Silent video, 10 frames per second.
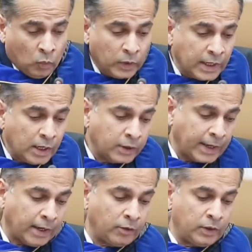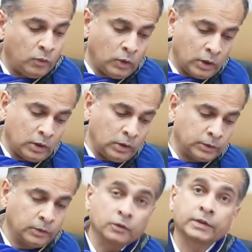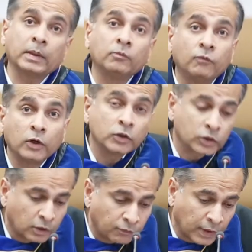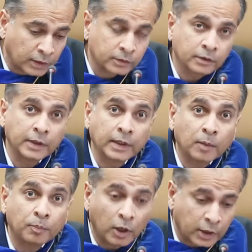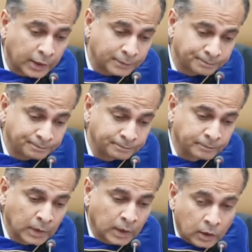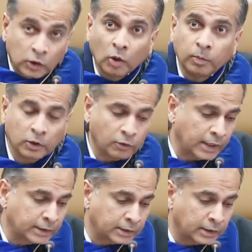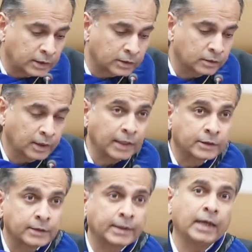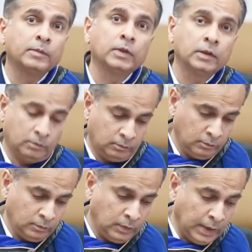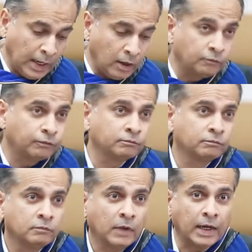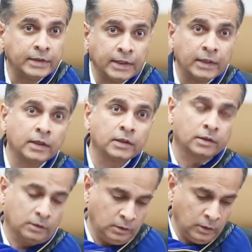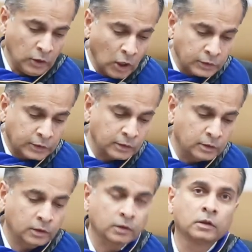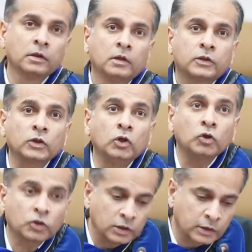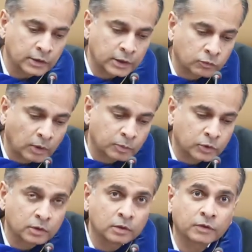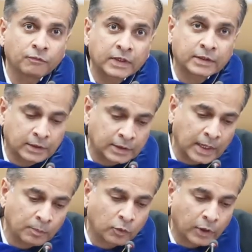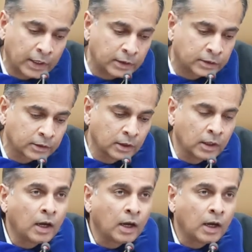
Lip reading: We now carry the world, or some version of it, in our pocket. Global crises, entertainment, love, ideas, nonsense, solutions and disruptions, fixes and upgrades,